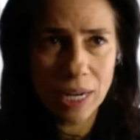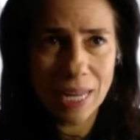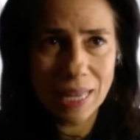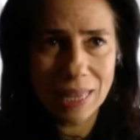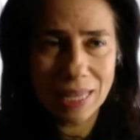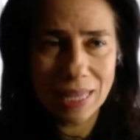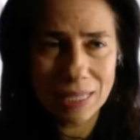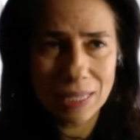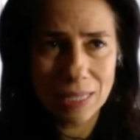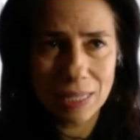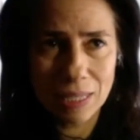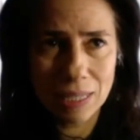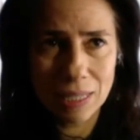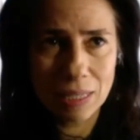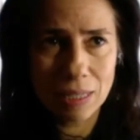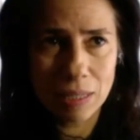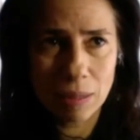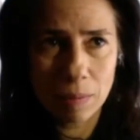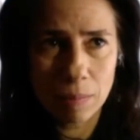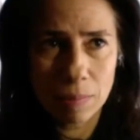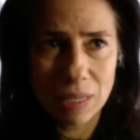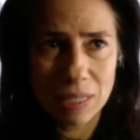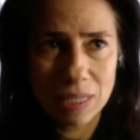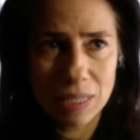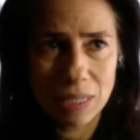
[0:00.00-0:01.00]
at this
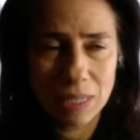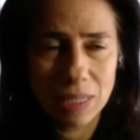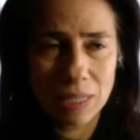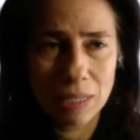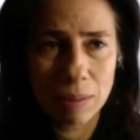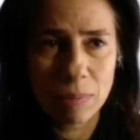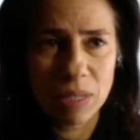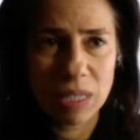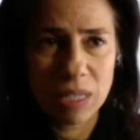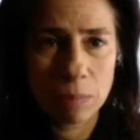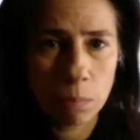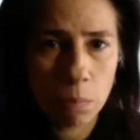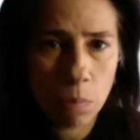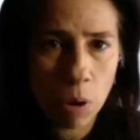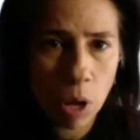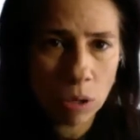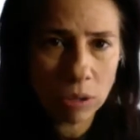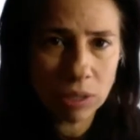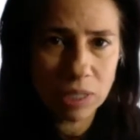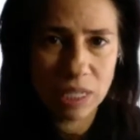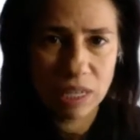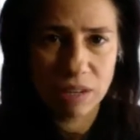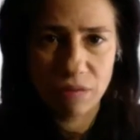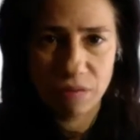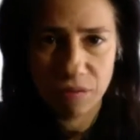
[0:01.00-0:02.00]
system is
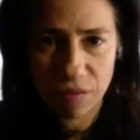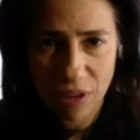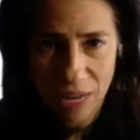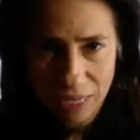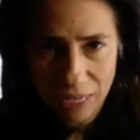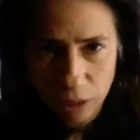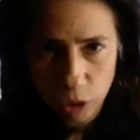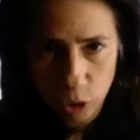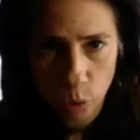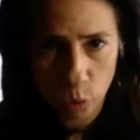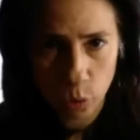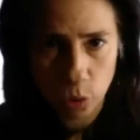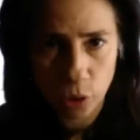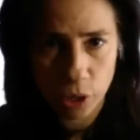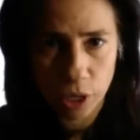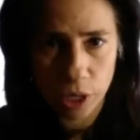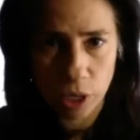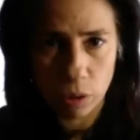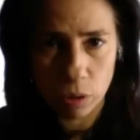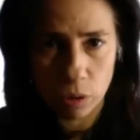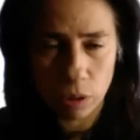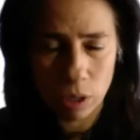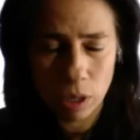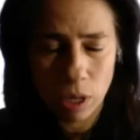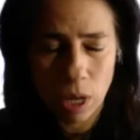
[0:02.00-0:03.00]

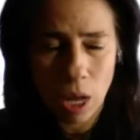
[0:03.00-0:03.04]
multifactorial,